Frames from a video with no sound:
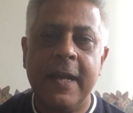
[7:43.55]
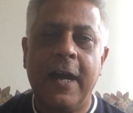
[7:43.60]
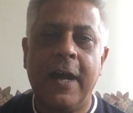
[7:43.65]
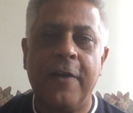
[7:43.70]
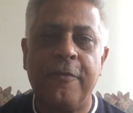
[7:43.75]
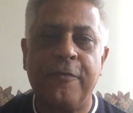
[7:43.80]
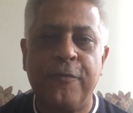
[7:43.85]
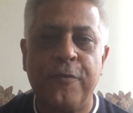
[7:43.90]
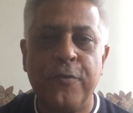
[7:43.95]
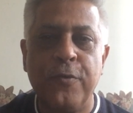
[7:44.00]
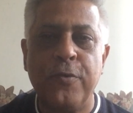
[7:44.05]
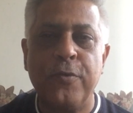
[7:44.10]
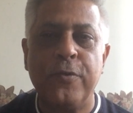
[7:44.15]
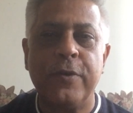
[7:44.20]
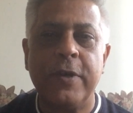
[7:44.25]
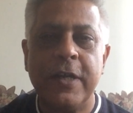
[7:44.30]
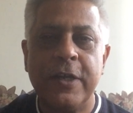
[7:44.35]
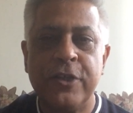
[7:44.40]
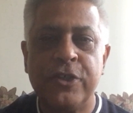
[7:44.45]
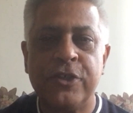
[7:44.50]
our
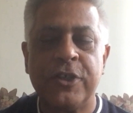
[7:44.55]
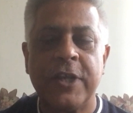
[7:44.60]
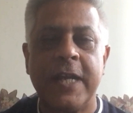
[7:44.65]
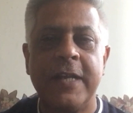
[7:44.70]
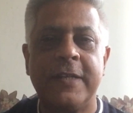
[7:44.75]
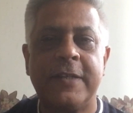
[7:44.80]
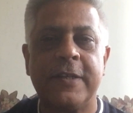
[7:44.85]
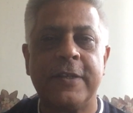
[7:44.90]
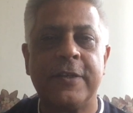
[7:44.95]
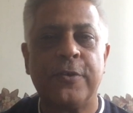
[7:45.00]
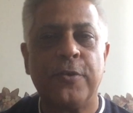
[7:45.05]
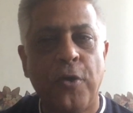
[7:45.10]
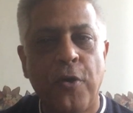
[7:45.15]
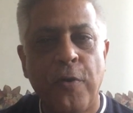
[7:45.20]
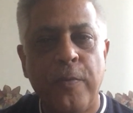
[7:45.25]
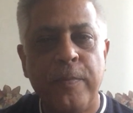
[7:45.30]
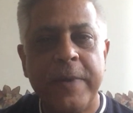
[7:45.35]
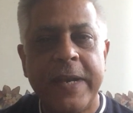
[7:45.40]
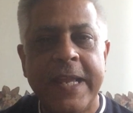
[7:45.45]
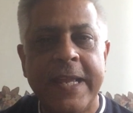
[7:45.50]
food, shelter,
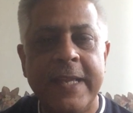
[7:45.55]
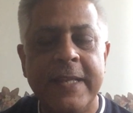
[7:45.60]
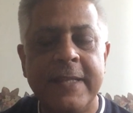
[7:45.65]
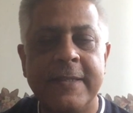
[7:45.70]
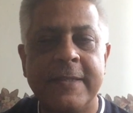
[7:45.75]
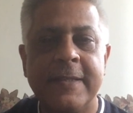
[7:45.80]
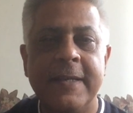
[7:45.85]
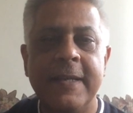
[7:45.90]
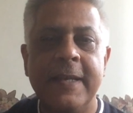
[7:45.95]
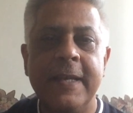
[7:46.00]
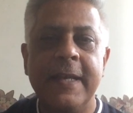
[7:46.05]
home needs.